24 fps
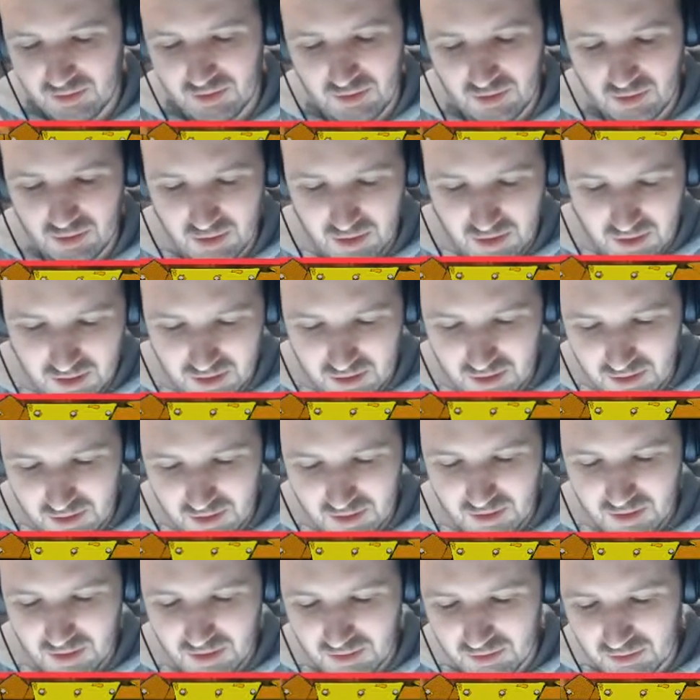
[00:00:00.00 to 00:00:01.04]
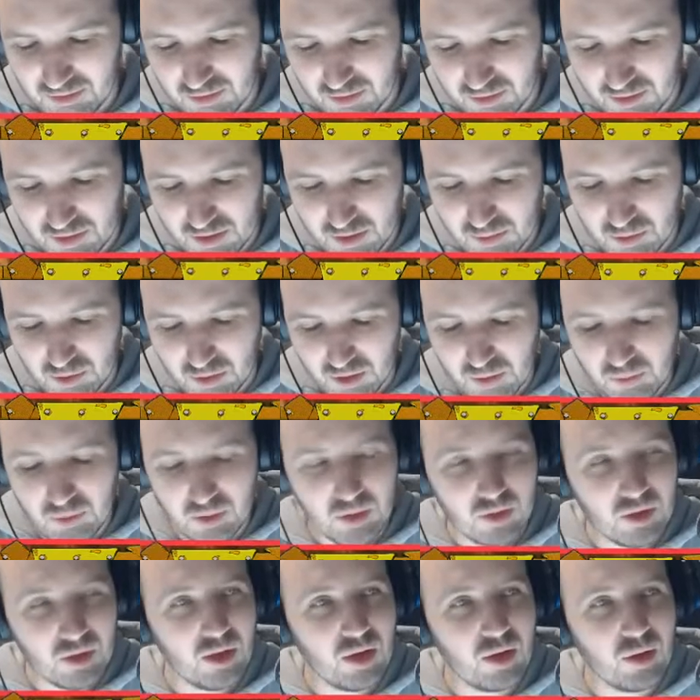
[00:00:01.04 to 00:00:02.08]
Like, that's what I would
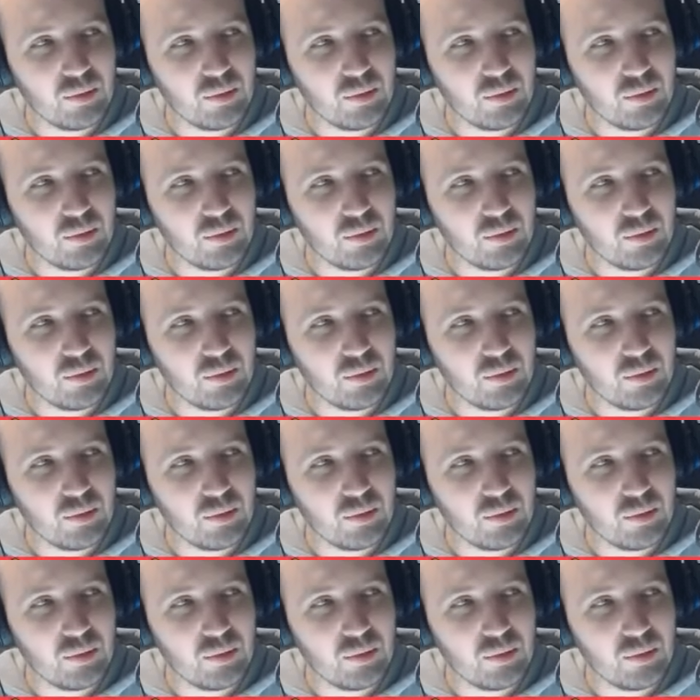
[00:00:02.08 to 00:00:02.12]
have thought.